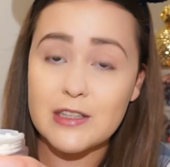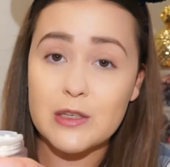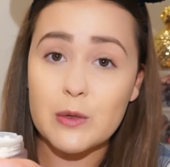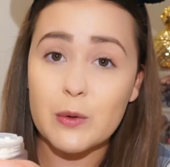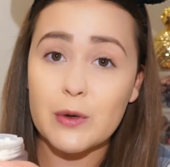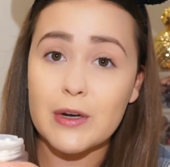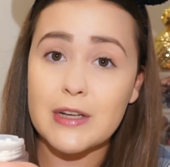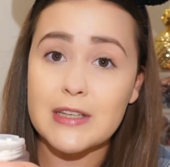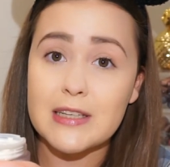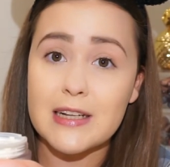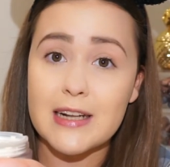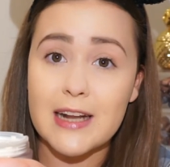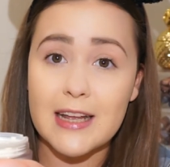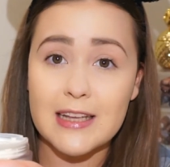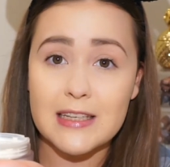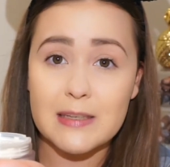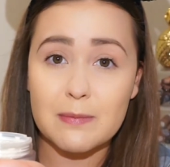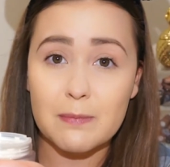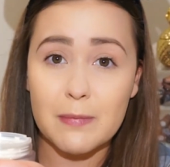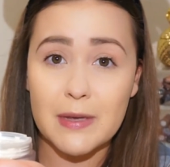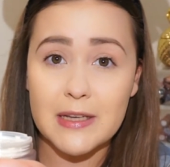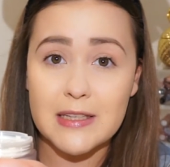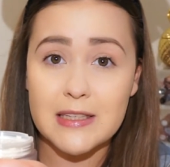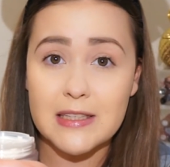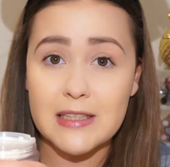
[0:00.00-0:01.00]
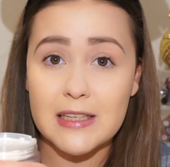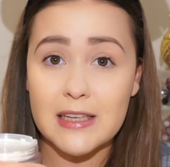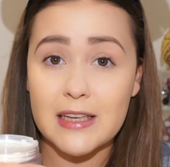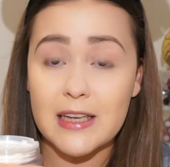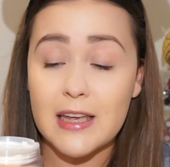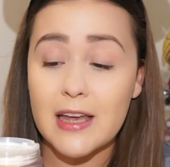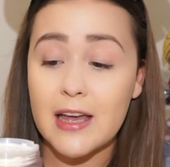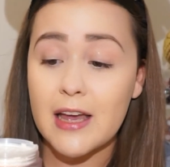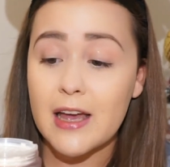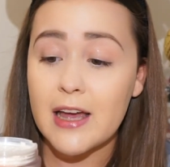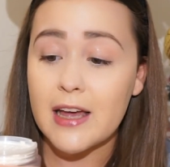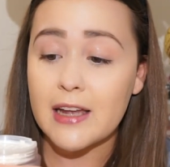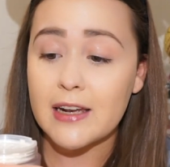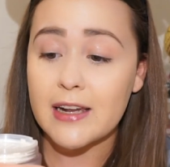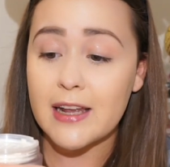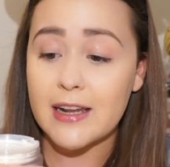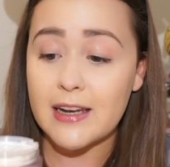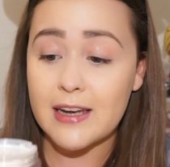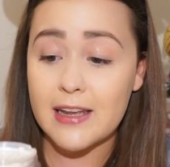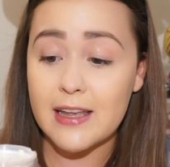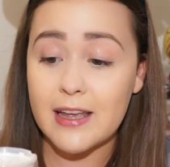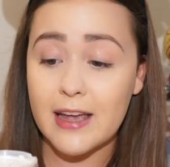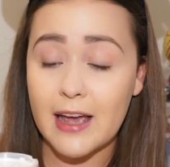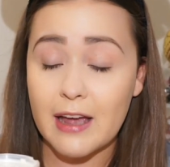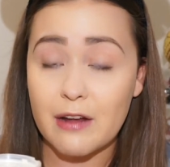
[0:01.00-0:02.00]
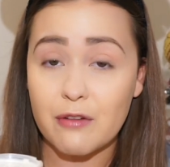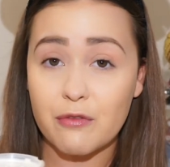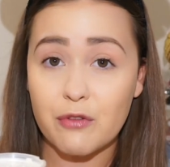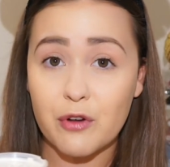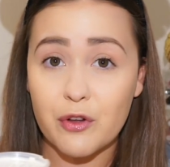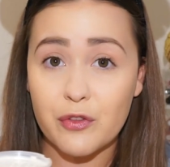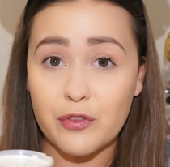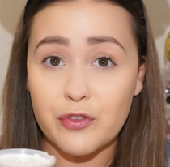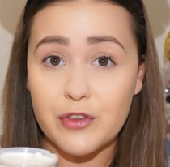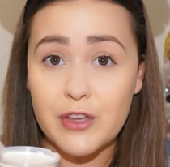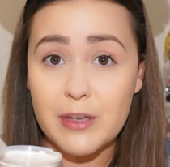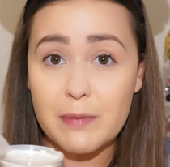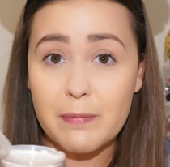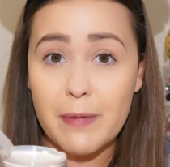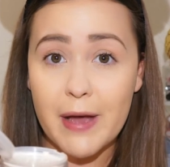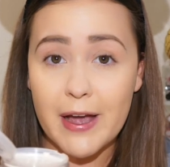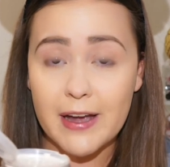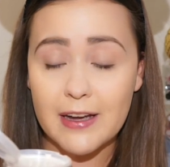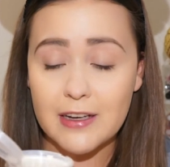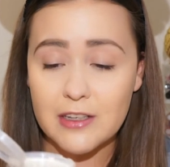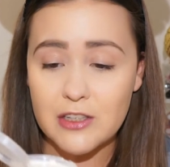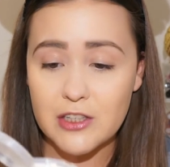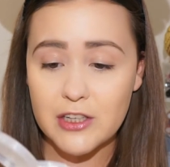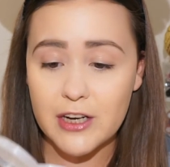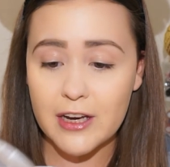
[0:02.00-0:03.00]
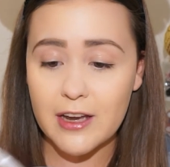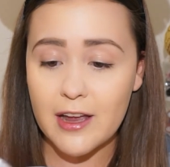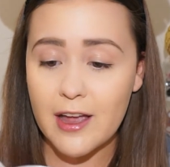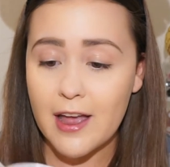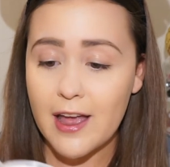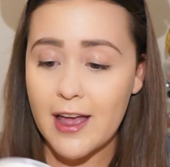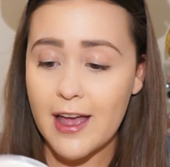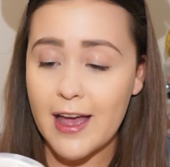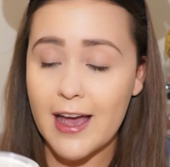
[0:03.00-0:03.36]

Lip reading: so it is less messy than the Kat Von D packaging.